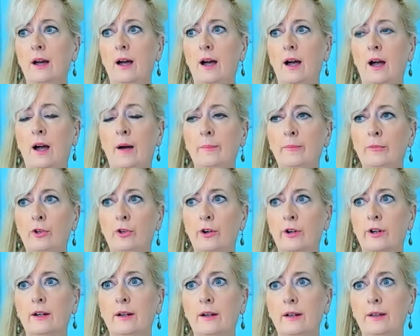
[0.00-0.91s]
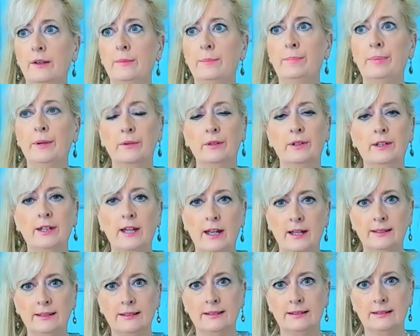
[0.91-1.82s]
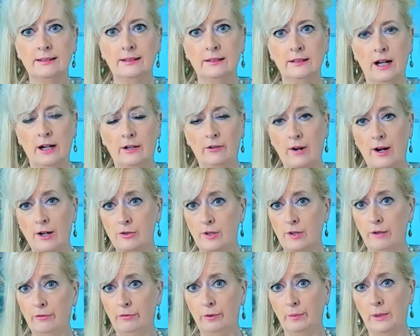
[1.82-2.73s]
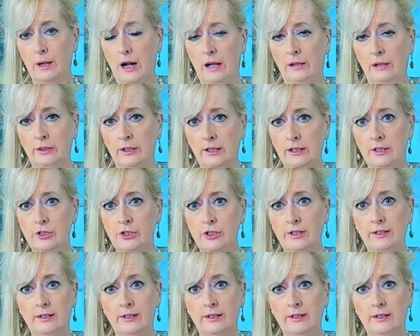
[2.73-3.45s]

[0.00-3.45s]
Look, Bill Gates did not graduate from college.